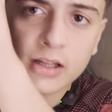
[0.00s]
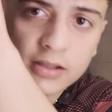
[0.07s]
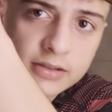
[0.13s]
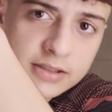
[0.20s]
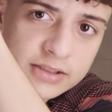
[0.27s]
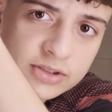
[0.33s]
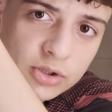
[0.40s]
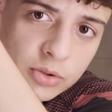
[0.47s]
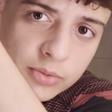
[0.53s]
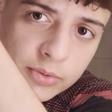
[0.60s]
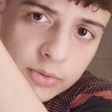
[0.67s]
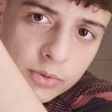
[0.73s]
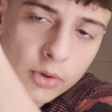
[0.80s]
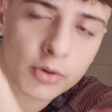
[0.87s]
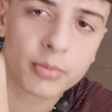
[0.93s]
These go
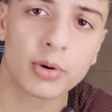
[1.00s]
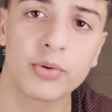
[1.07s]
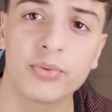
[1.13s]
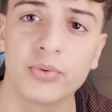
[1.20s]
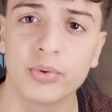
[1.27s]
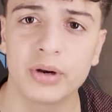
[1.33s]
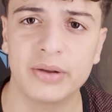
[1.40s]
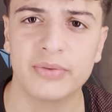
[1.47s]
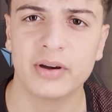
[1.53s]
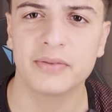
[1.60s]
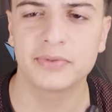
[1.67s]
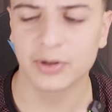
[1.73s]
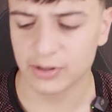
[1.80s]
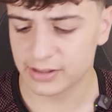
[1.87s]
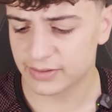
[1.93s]
for around about
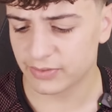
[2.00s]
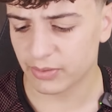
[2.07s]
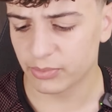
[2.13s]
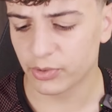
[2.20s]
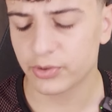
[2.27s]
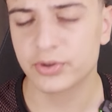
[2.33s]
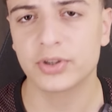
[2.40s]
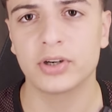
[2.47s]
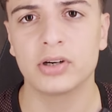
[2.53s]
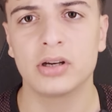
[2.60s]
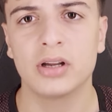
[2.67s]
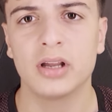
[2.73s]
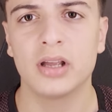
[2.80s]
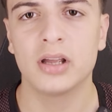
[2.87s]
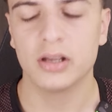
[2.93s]
$45 if I'm not
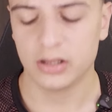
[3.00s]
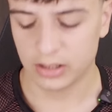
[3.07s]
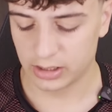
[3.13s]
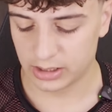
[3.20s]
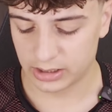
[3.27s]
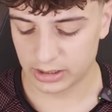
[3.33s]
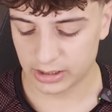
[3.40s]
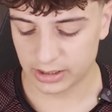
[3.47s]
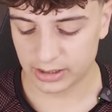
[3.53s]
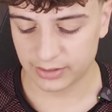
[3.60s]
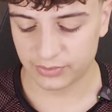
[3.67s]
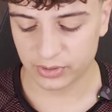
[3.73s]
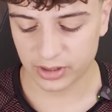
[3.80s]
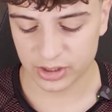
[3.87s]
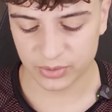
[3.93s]
sure. And yeah,
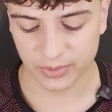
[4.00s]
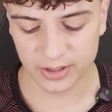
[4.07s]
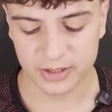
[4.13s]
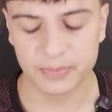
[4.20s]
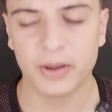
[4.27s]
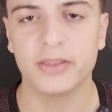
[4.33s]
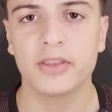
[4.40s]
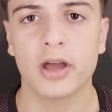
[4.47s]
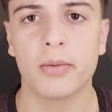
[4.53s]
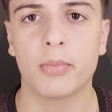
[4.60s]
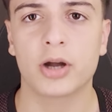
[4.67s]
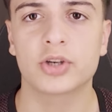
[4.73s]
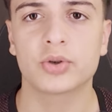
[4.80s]
if you guys want to spend that much